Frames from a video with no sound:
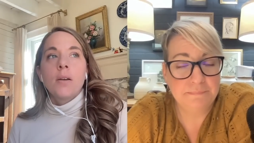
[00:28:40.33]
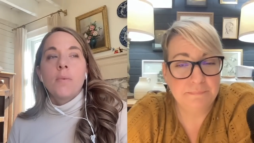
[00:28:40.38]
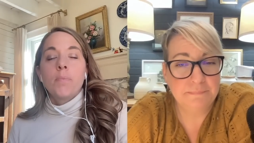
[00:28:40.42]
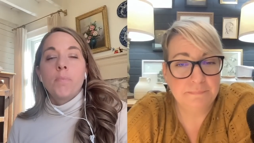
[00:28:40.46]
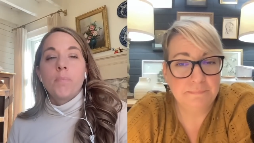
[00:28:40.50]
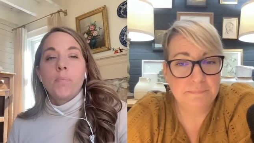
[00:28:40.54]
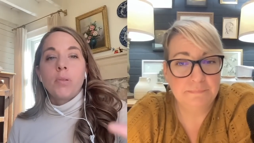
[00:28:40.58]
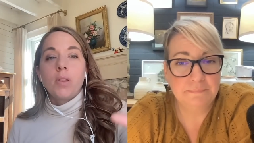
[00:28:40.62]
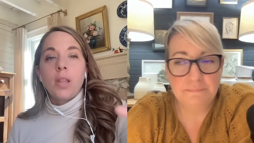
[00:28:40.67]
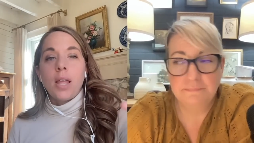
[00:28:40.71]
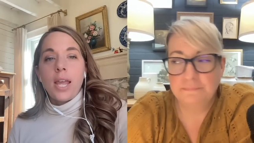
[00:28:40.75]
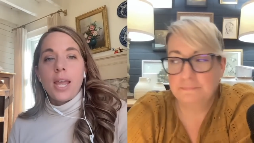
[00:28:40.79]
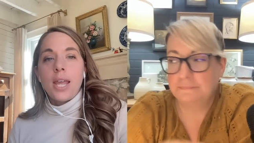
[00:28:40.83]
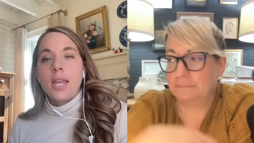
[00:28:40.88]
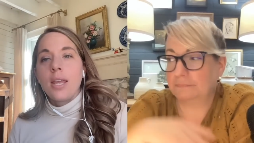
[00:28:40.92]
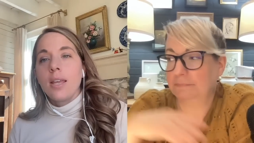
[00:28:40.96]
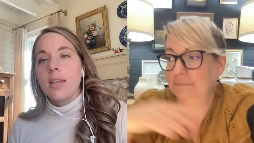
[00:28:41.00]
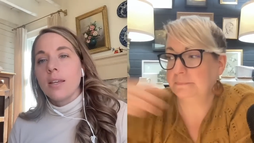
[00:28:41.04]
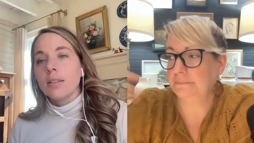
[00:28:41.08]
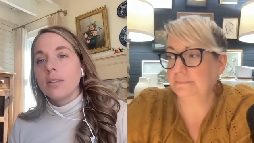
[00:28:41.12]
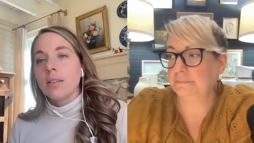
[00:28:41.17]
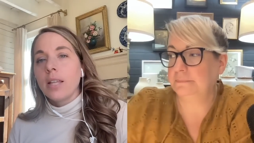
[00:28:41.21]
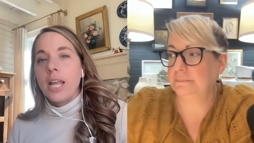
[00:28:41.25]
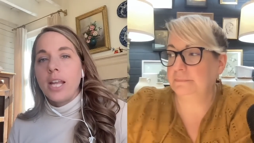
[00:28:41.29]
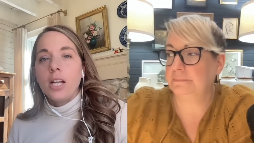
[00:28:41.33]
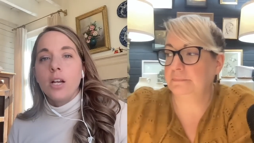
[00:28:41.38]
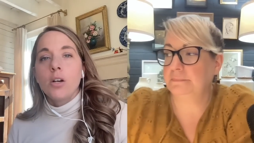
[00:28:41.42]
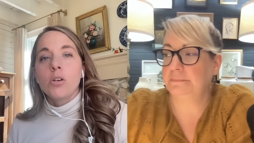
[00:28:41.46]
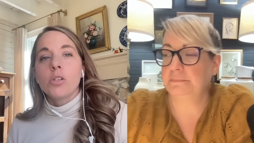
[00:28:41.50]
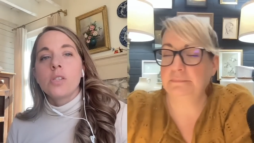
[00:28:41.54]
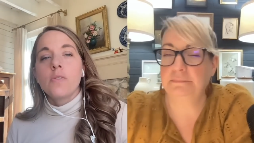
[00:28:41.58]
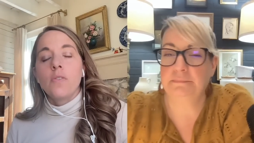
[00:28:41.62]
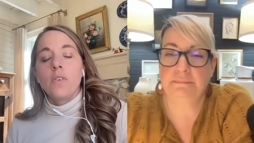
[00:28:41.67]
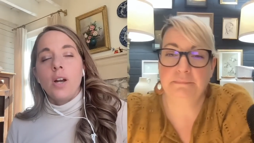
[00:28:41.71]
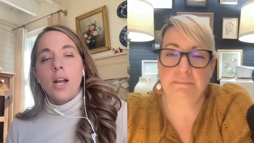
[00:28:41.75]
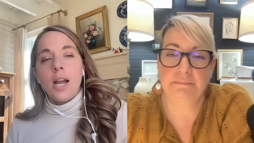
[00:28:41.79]
Speaker 1: play
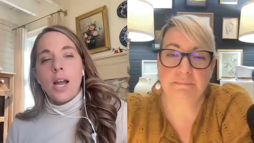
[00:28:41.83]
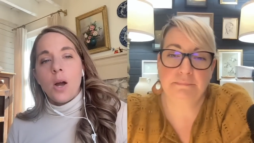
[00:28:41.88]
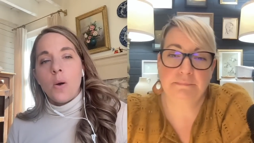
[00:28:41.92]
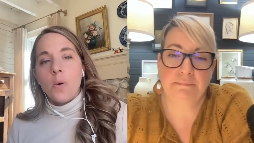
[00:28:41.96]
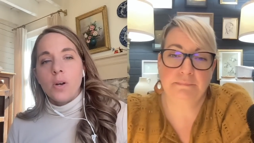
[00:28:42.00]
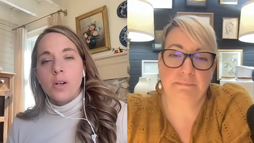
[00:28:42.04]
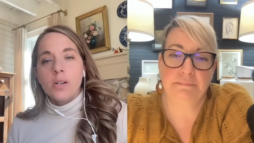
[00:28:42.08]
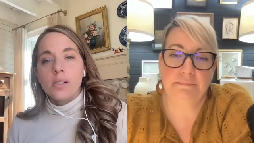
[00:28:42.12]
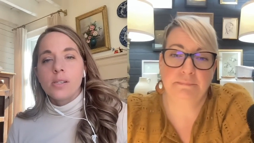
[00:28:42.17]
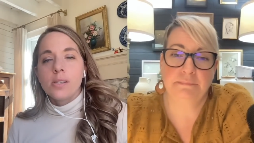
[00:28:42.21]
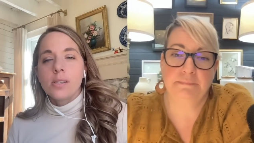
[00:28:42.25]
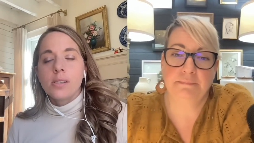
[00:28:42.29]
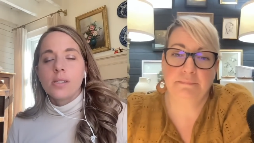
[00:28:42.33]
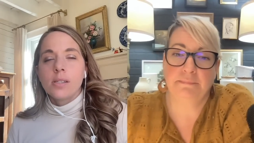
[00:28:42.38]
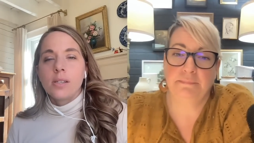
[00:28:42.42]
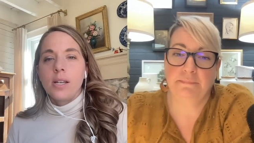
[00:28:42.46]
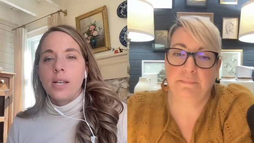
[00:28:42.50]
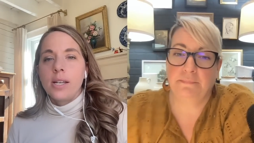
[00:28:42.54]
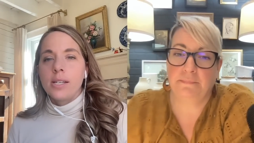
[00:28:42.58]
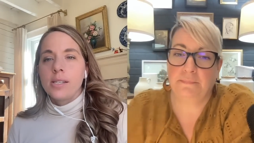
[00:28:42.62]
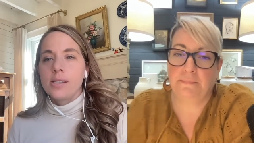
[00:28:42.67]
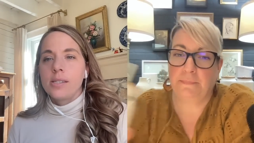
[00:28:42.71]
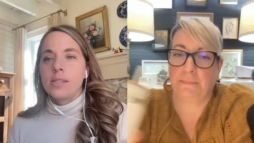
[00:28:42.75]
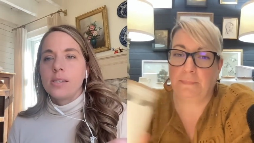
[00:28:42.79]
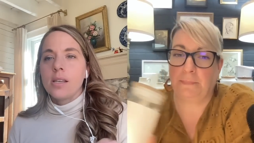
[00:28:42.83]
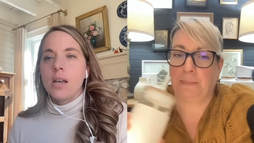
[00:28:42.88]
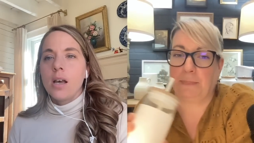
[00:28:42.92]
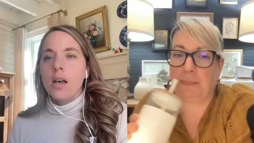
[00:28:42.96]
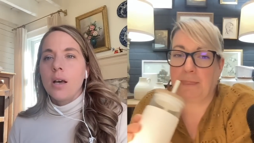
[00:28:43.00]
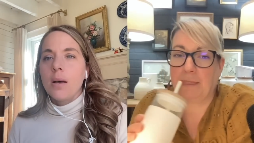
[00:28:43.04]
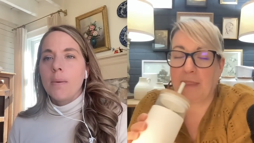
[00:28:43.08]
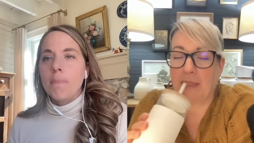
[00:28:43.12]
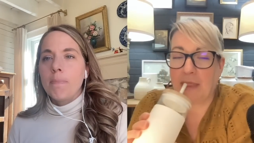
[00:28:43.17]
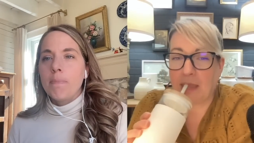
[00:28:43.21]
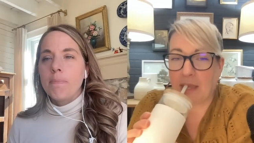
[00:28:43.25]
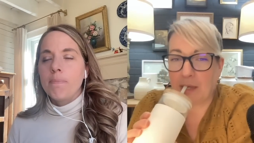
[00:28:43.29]
Legos for hours and
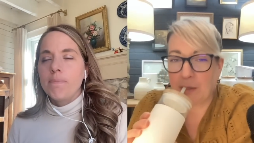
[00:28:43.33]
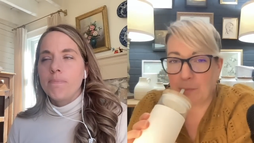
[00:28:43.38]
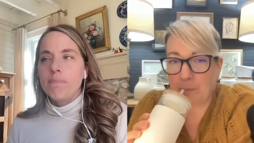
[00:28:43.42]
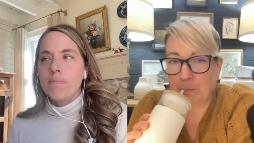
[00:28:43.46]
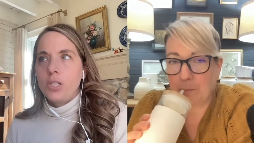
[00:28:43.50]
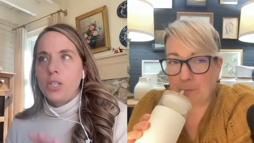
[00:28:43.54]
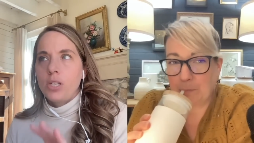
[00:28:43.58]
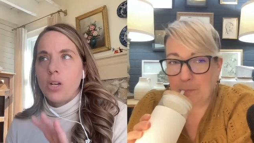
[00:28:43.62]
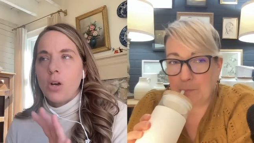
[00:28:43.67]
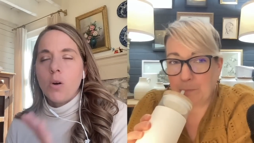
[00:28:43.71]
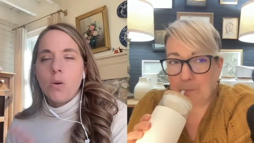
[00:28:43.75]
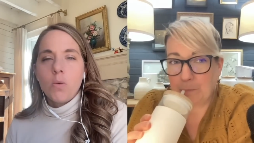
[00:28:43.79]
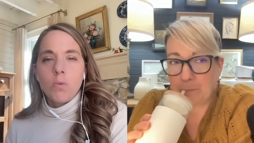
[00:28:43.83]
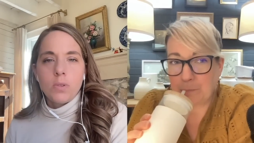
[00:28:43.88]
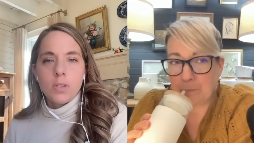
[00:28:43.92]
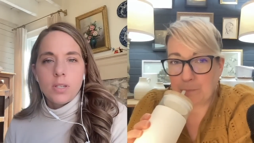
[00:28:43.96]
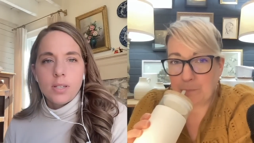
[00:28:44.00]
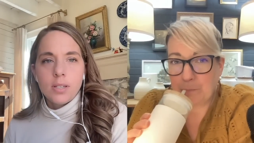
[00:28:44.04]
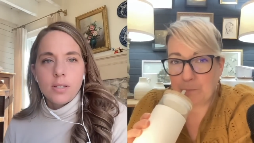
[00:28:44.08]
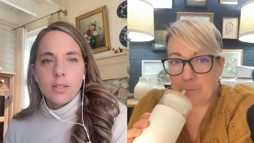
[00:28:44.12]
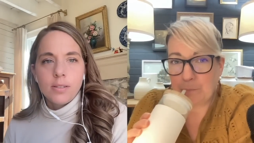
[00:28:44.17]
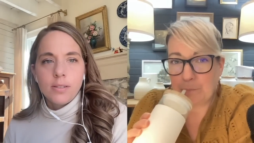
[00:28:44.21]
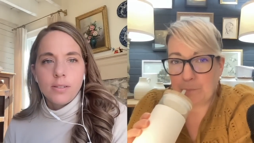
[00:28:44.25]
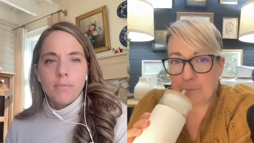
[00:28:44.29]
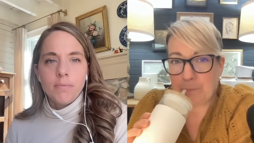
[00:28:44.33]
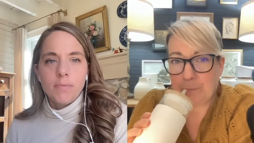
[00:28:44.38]
some don't.